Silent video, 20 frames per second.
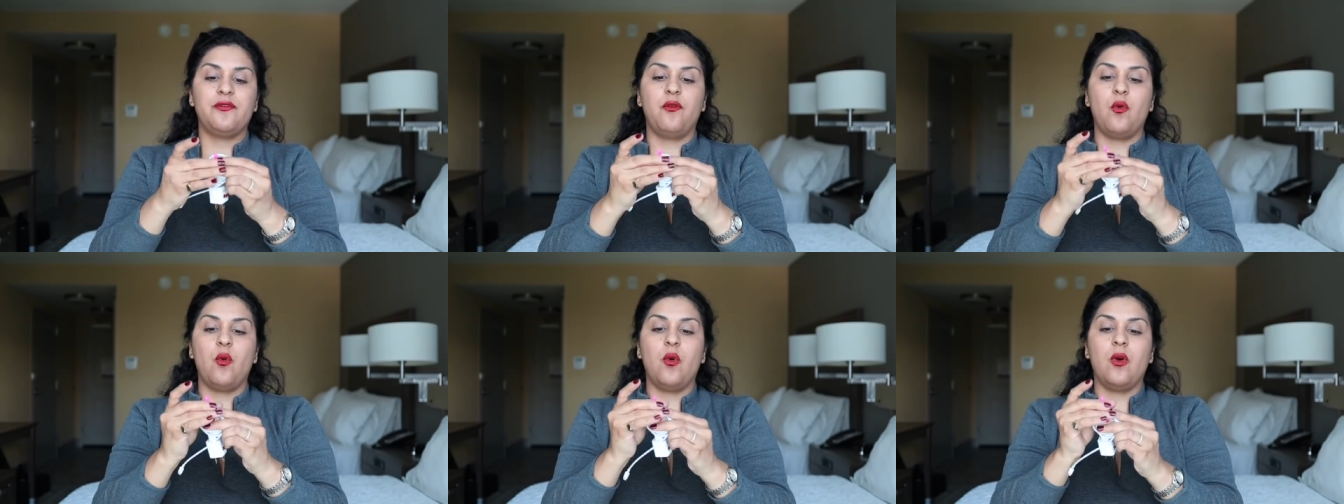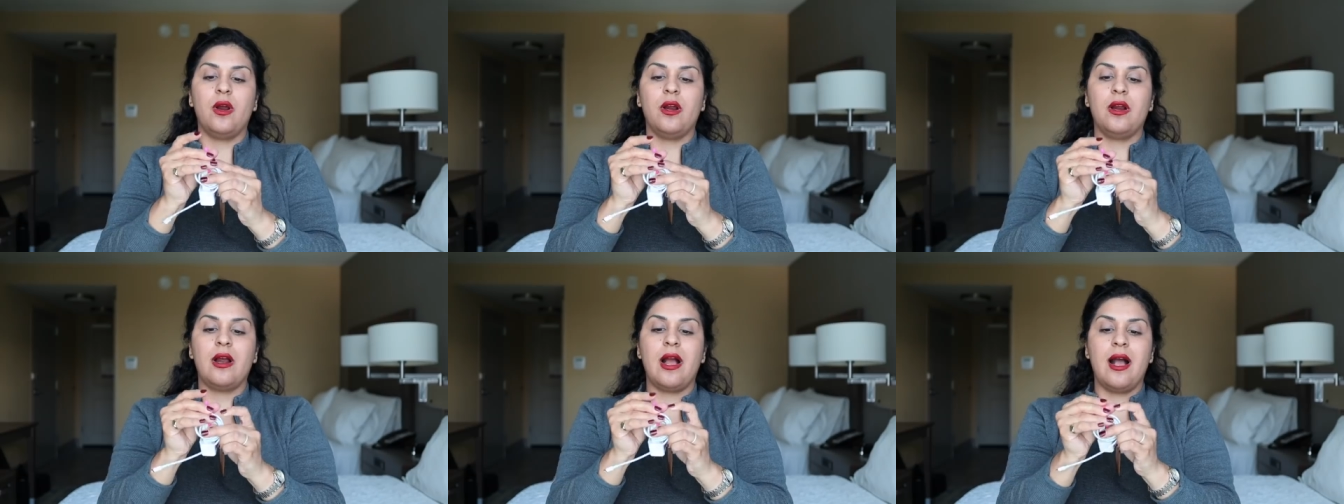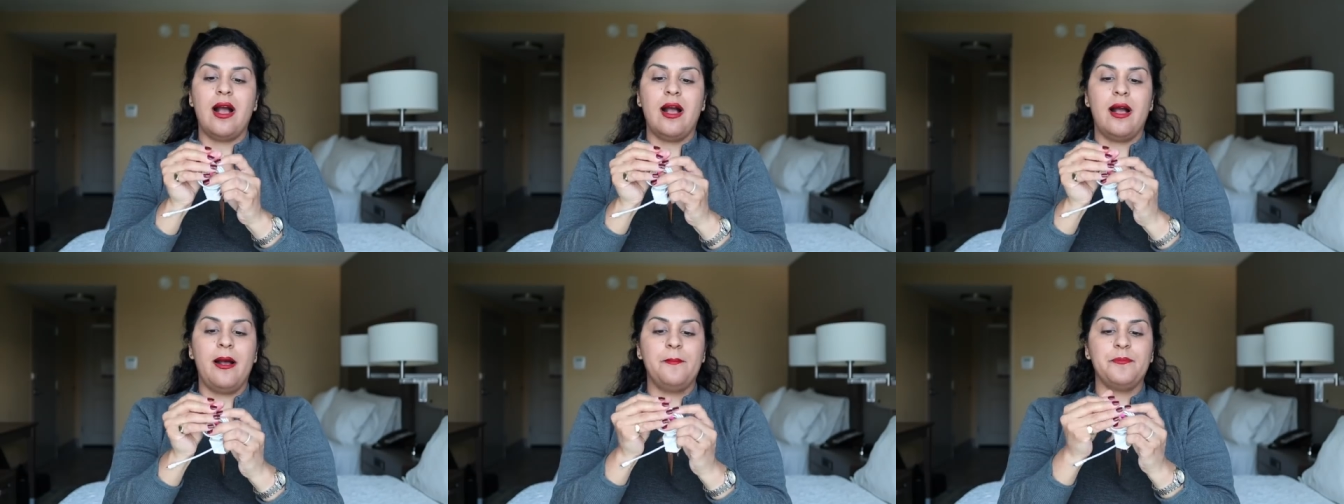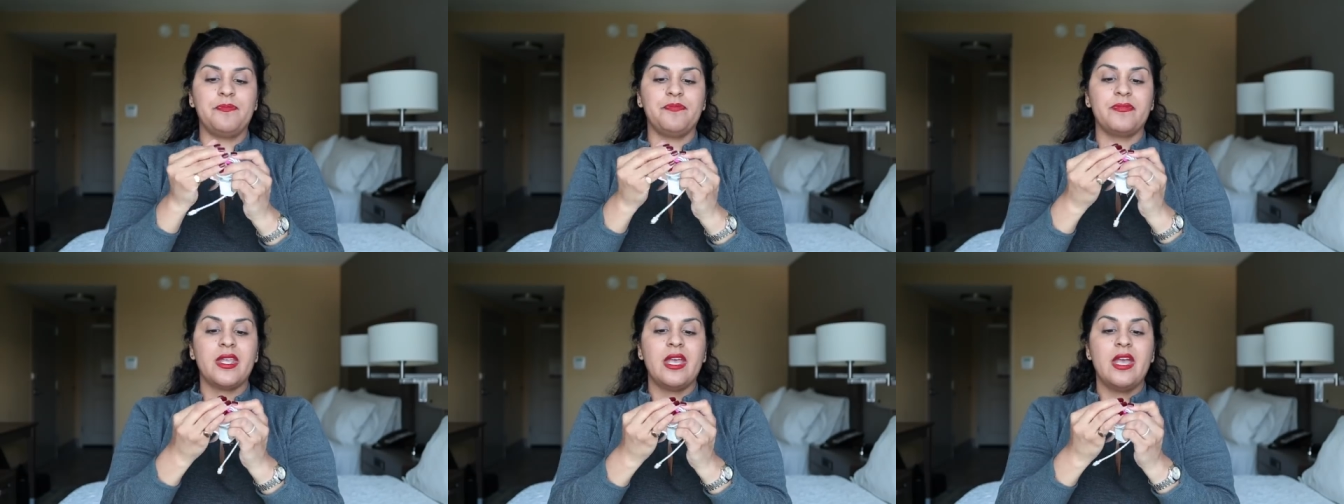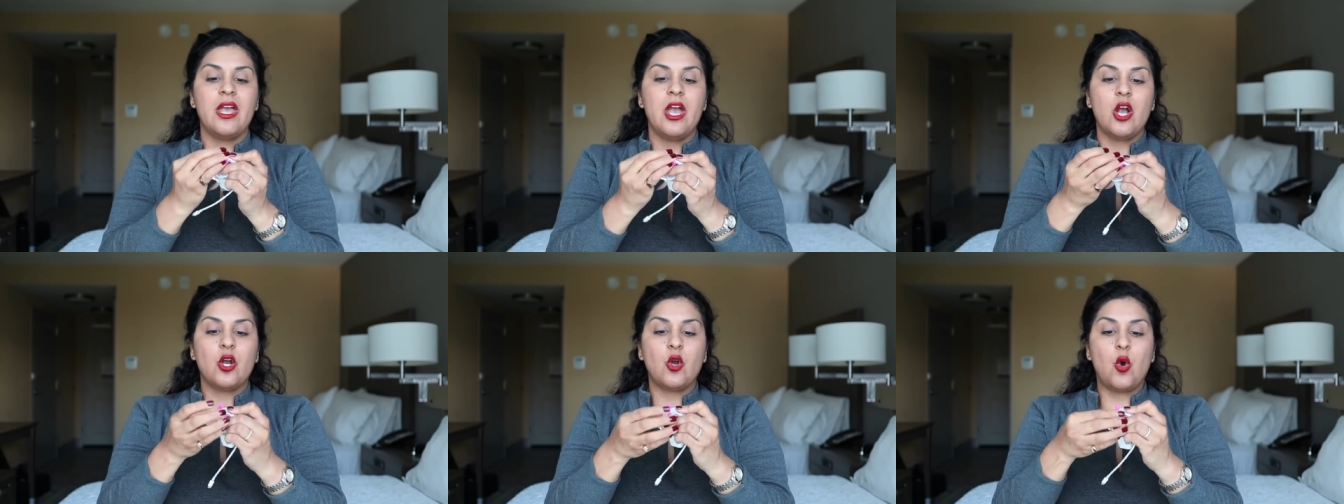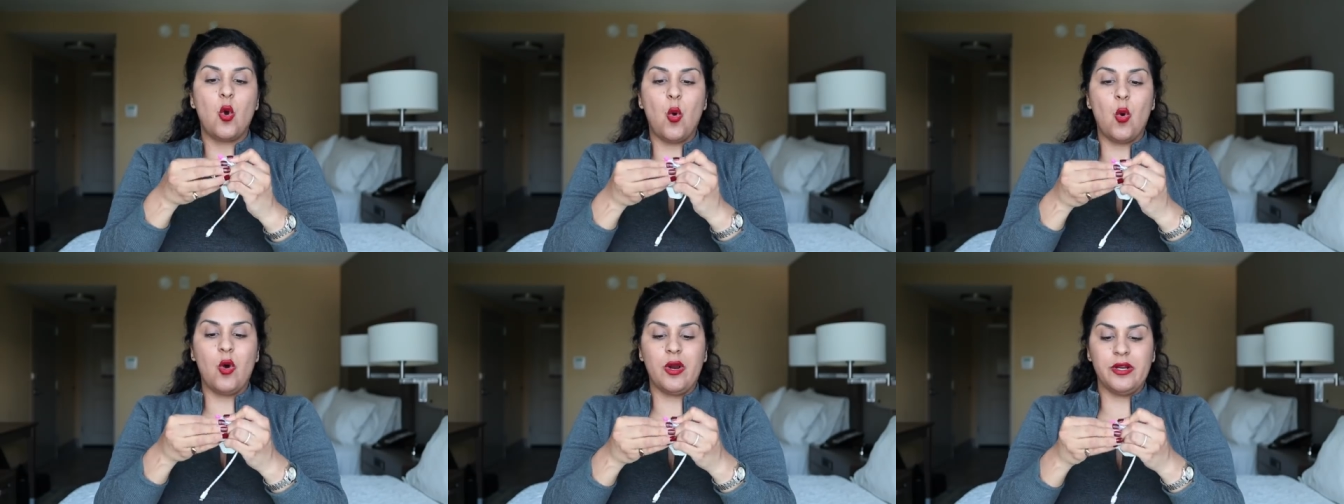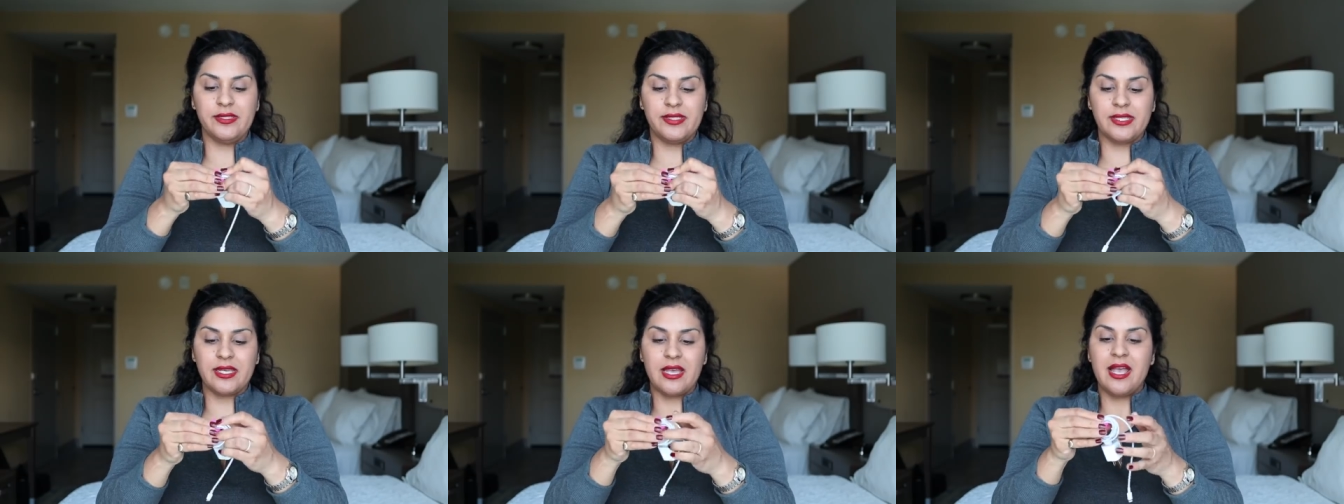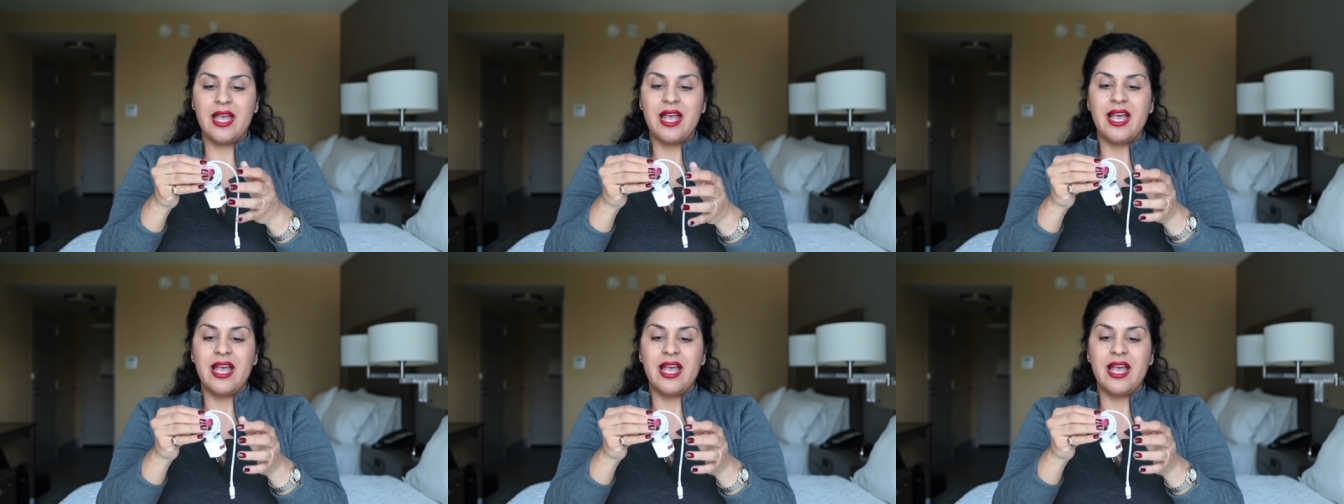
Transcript: for um, cords.